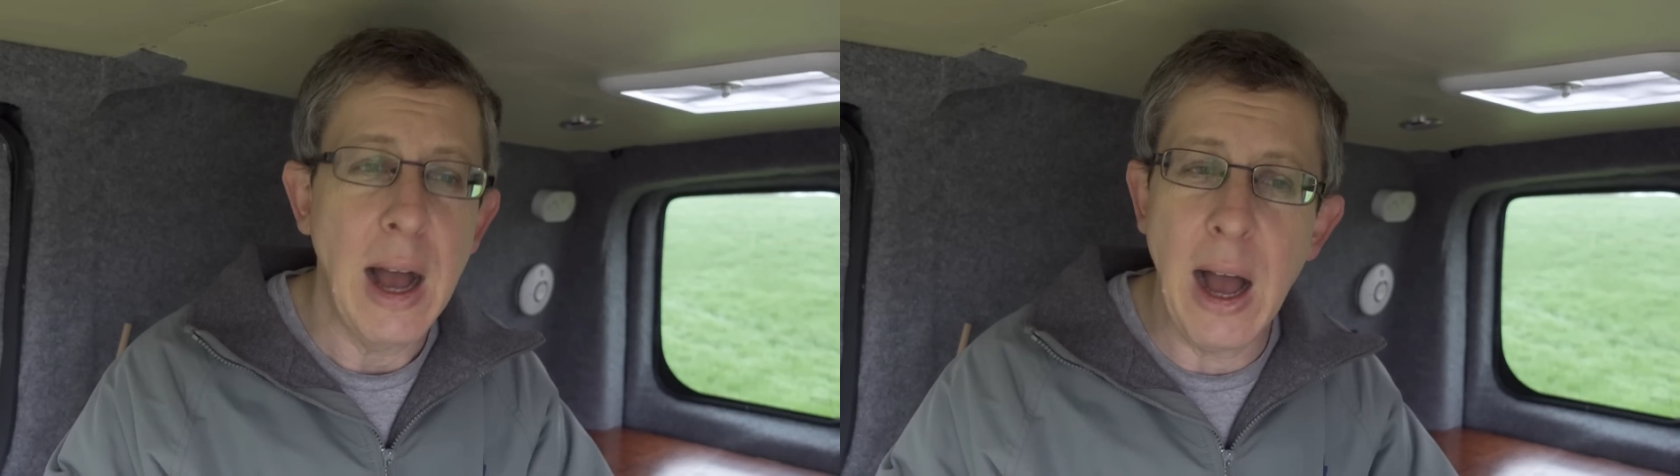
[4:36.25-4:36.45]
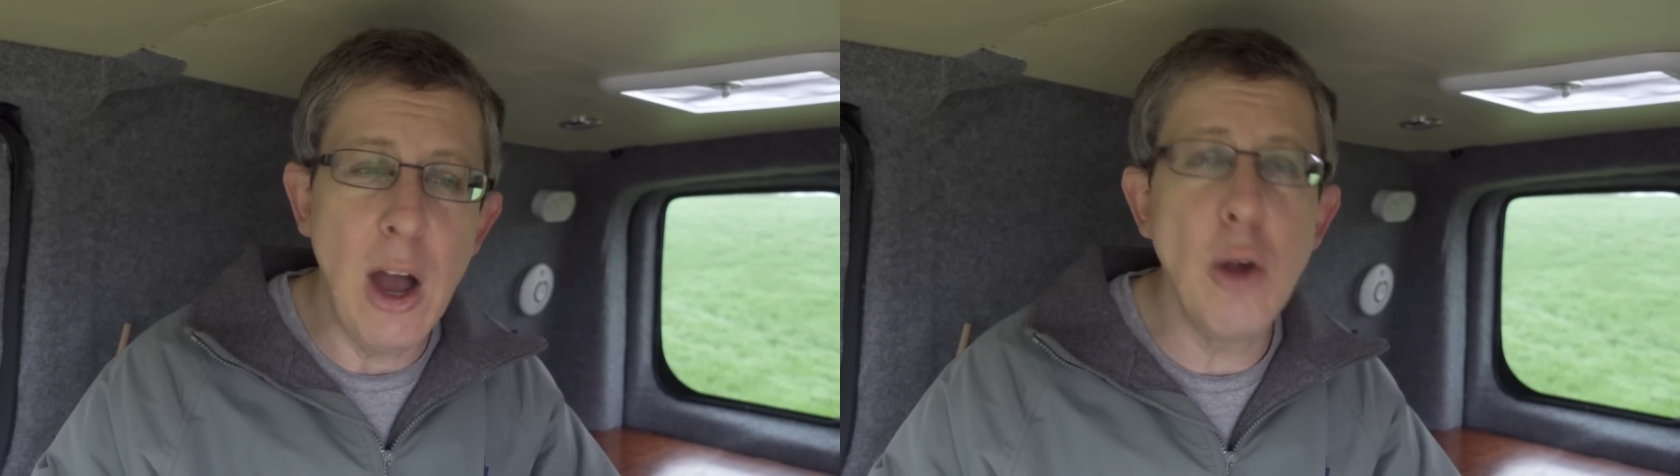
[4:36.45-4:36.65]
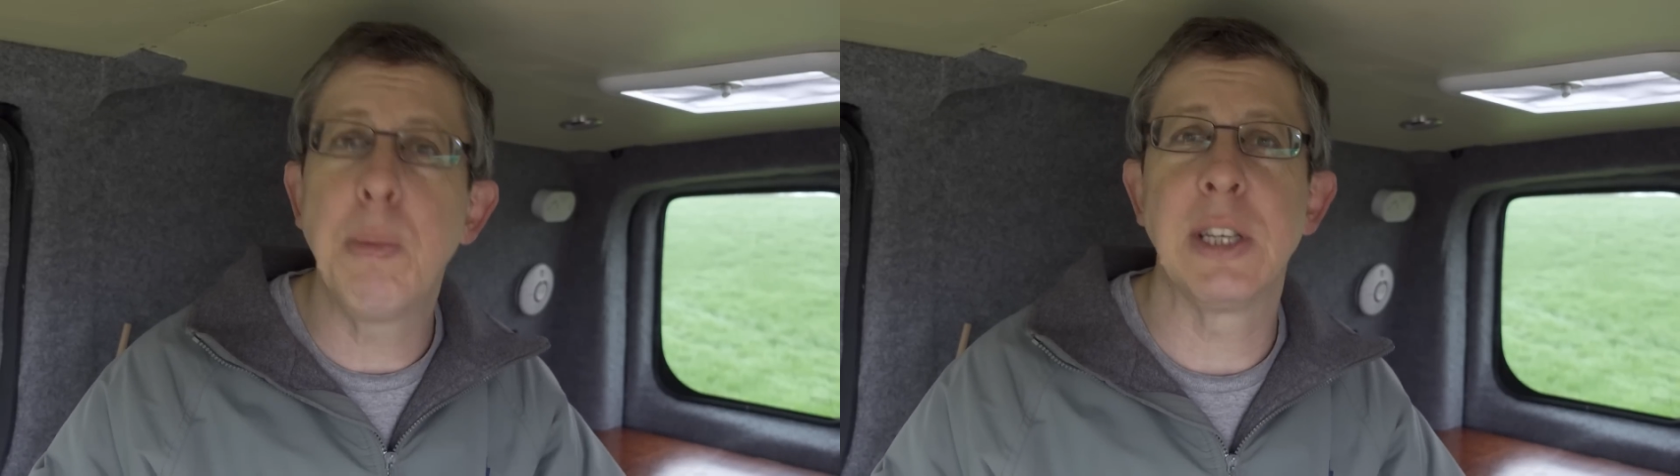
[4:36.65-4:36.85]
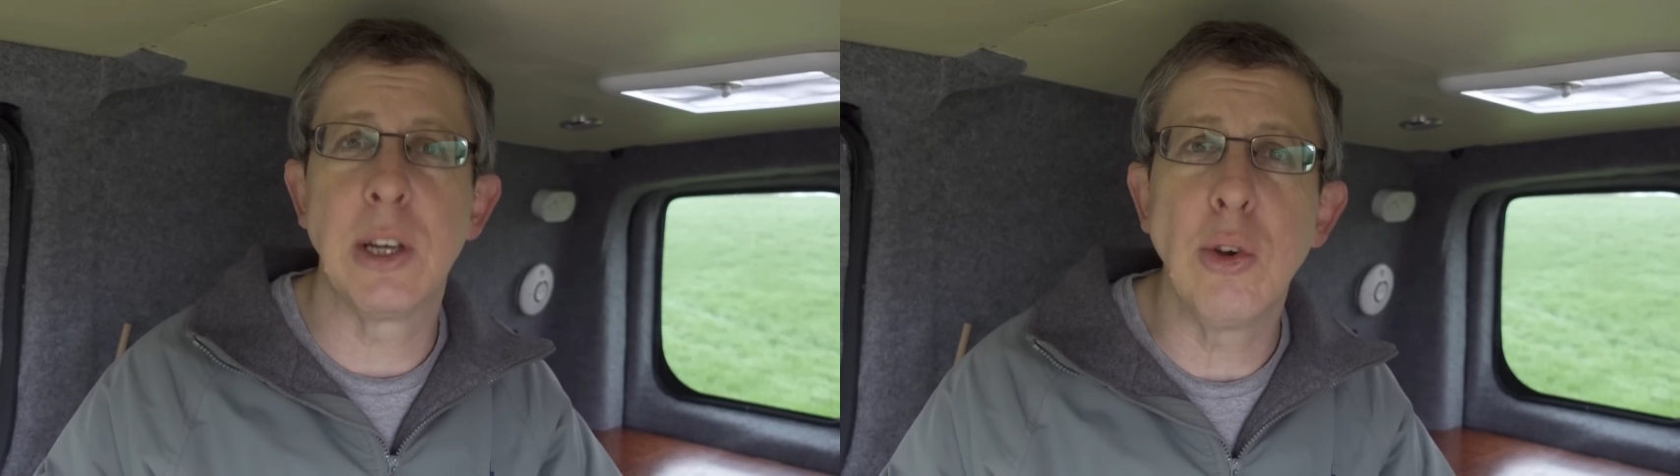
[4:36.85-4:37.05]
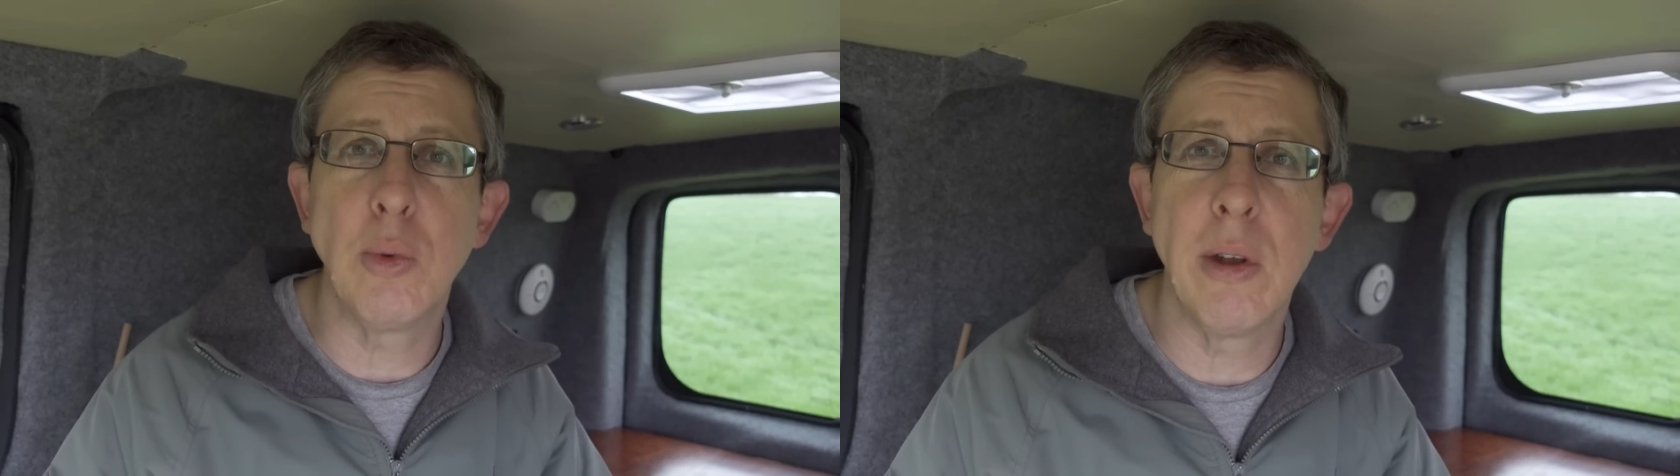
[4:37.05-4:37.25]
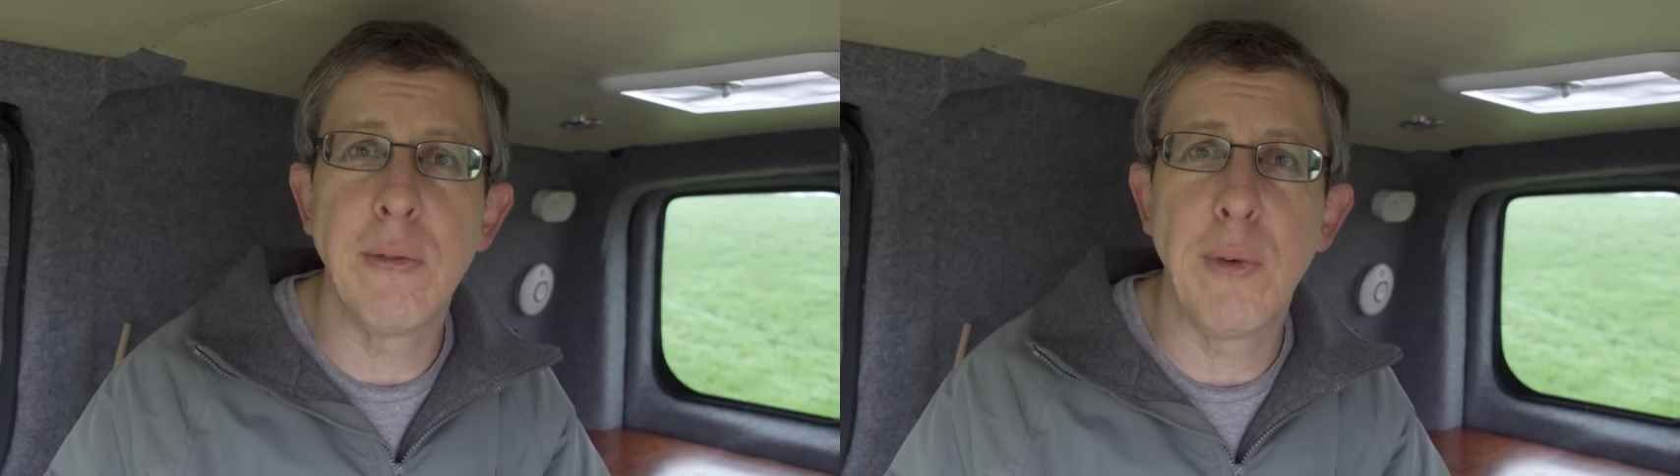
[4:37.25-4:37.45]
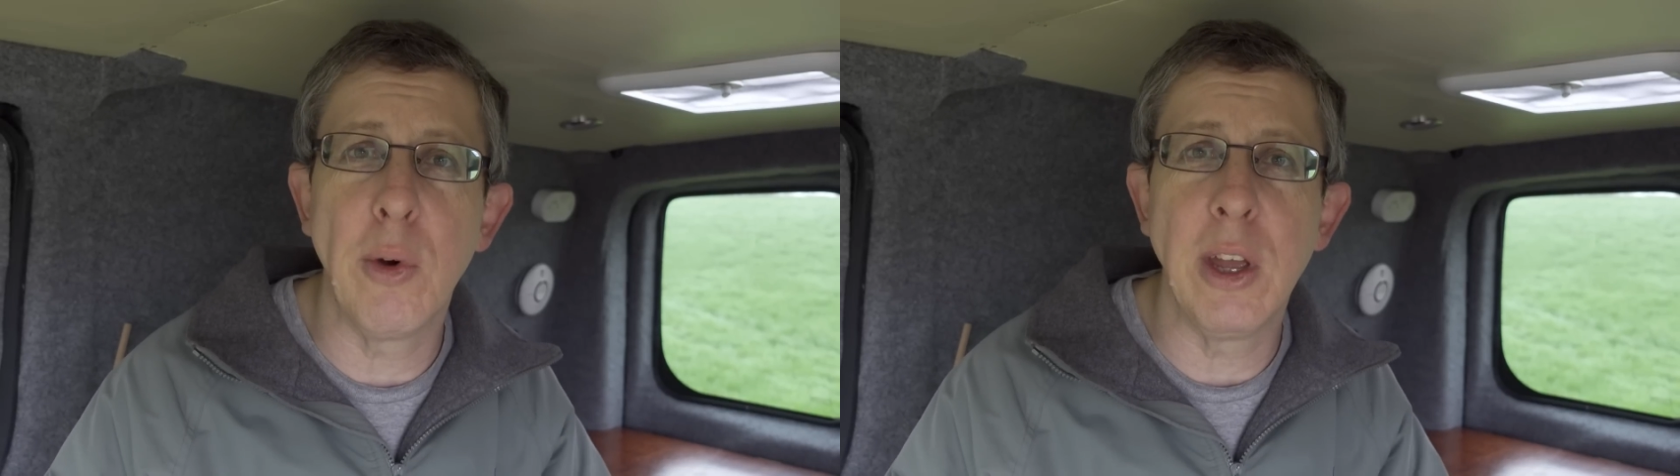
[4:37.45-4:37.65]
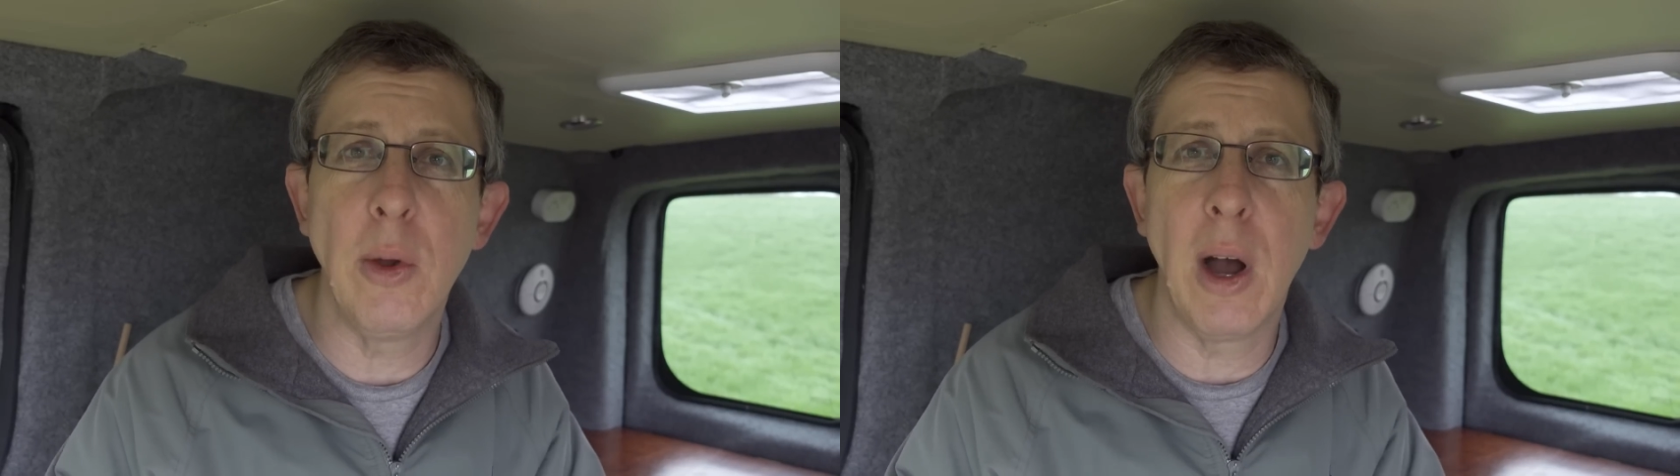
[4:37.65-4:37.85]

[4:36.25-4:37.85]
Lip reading: I hope it's a good one for you.